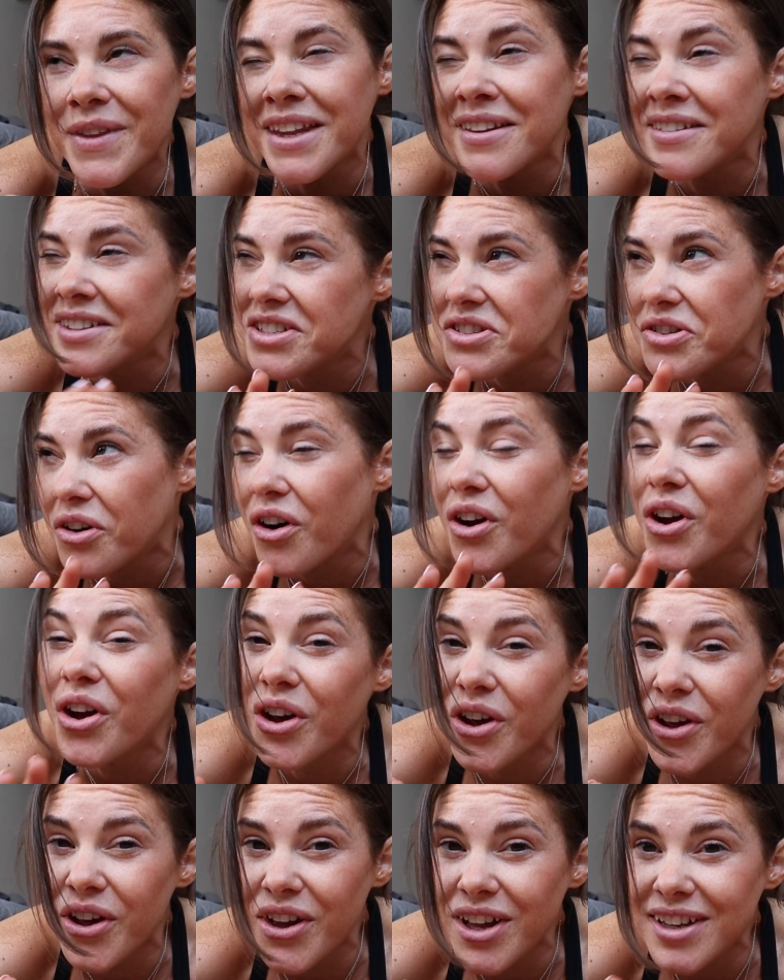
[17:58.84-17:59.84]

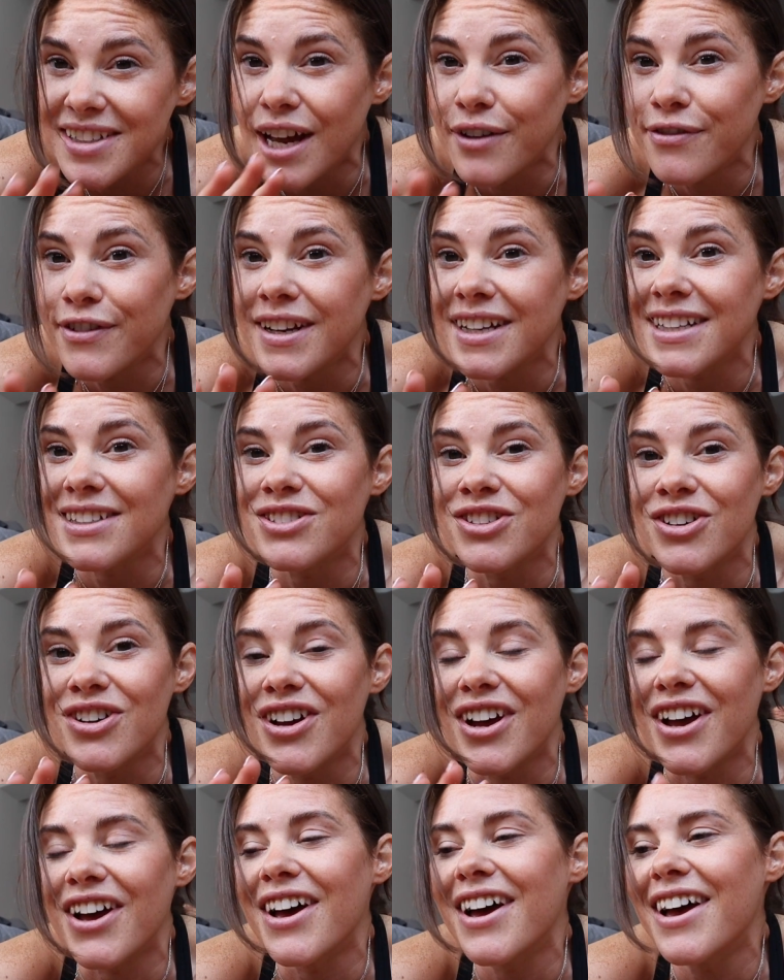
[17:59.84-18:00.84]
stronger, definitely
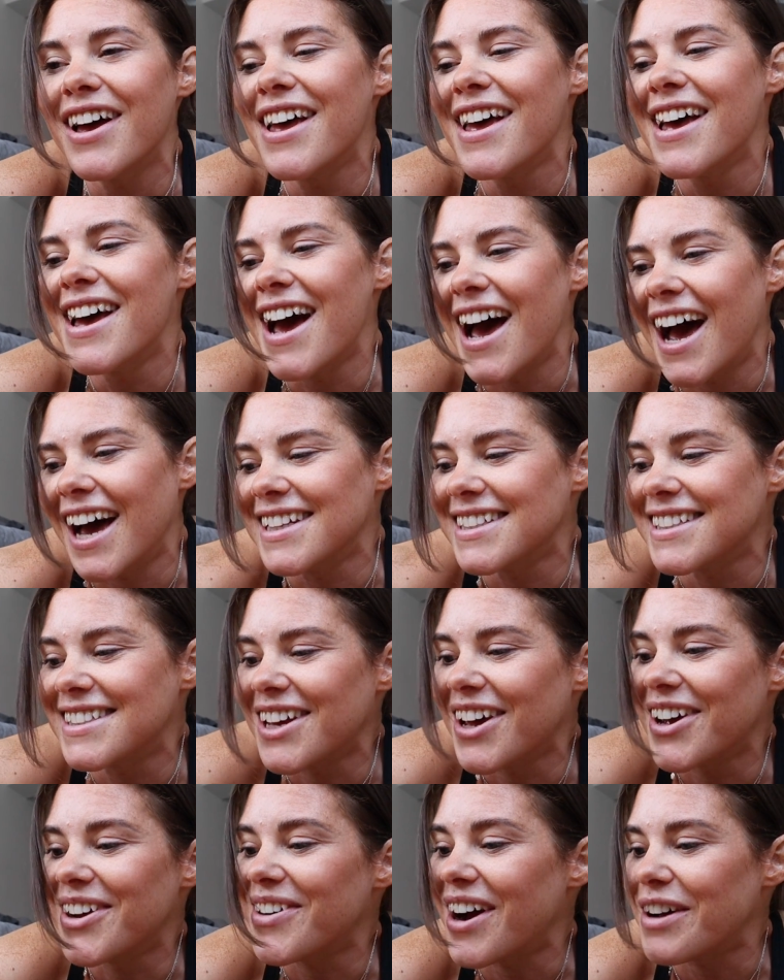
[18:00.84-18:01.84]
stronger. And
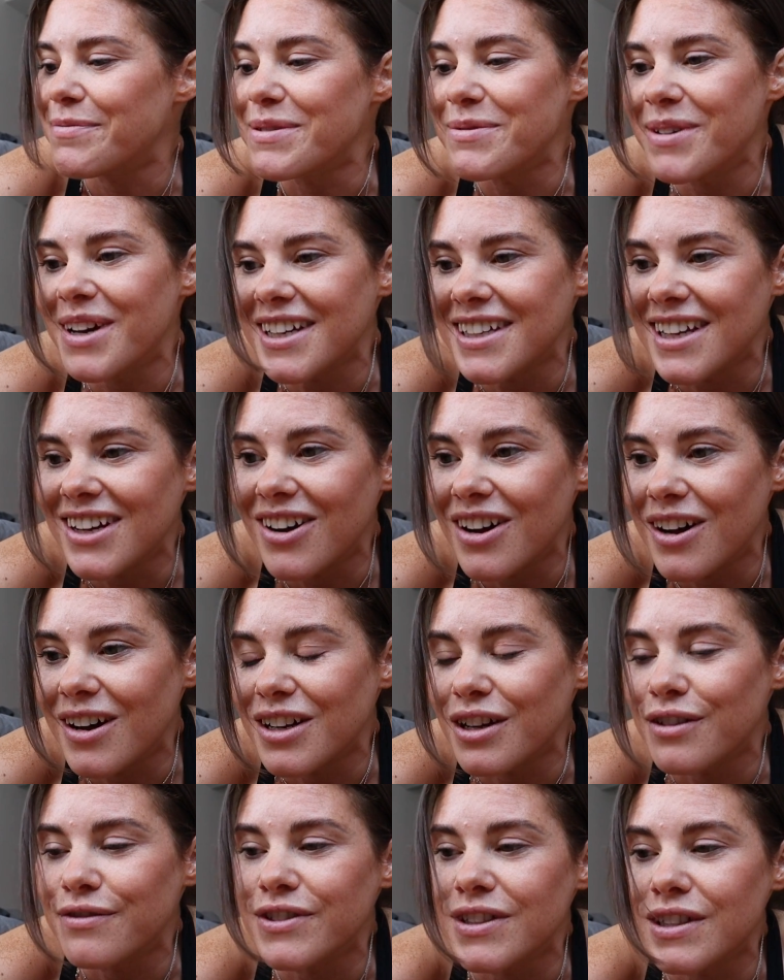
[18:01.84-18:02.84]
so I've been working
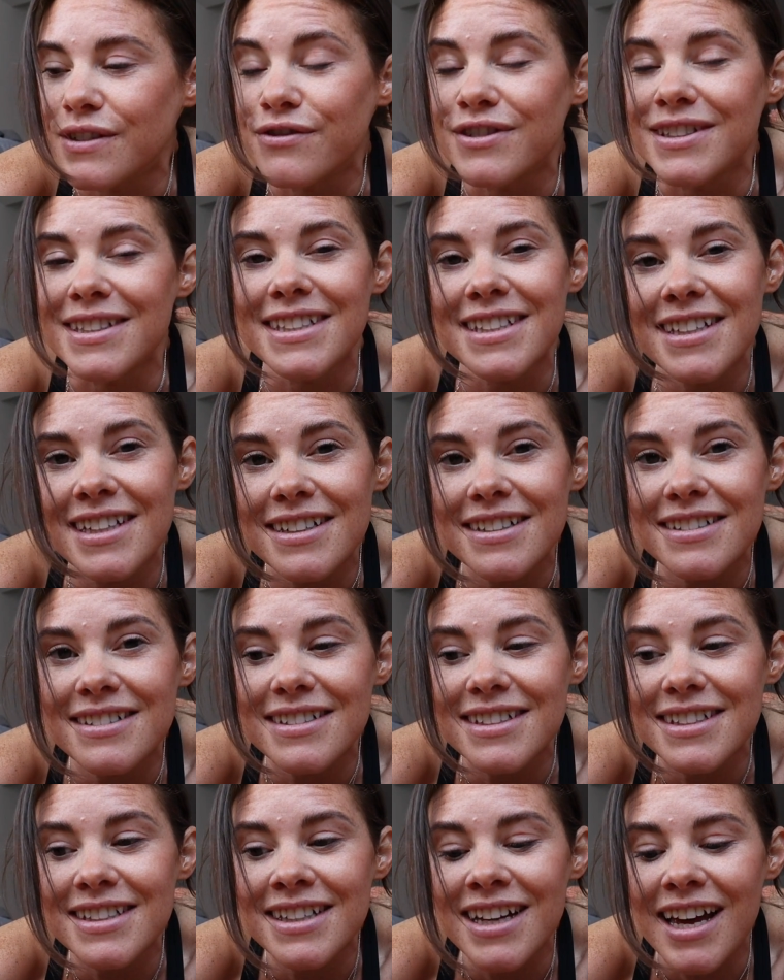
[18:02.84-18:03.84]
on a few different
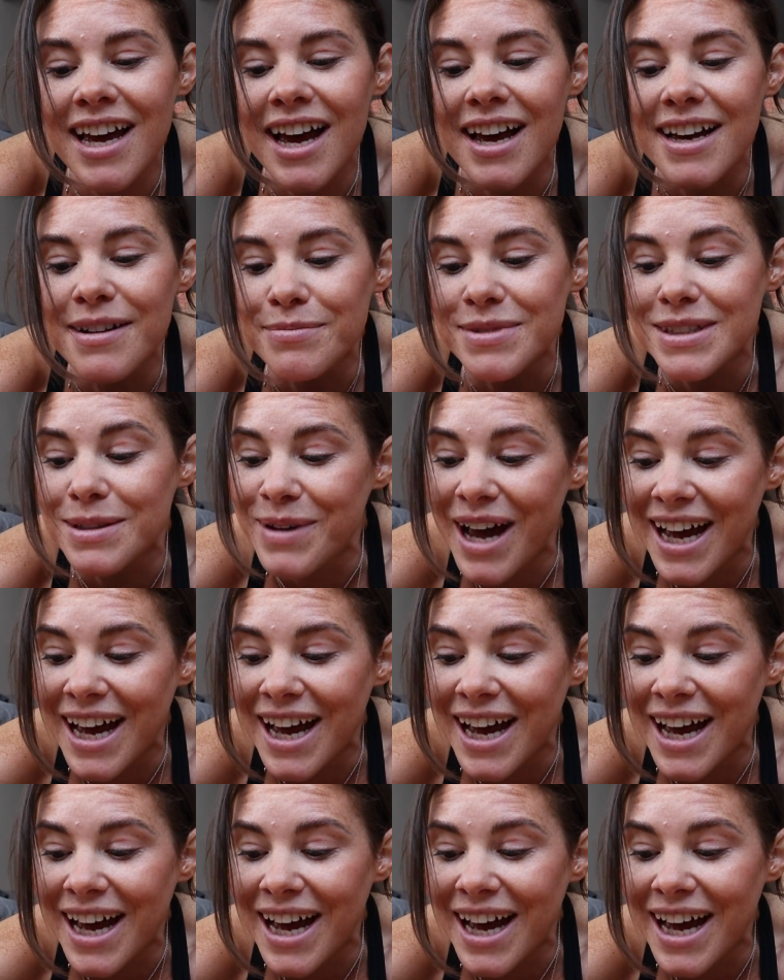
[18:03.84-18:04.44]
skills, some